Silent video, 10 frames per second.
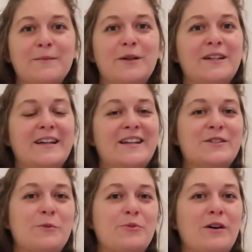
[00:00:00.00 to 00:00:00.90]
but again,
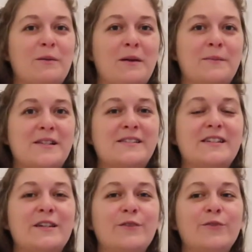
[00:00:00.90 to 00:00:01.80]
the problem is
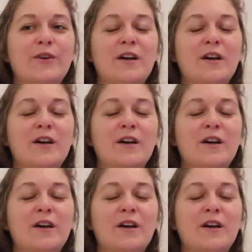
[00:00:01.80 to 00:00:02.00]
if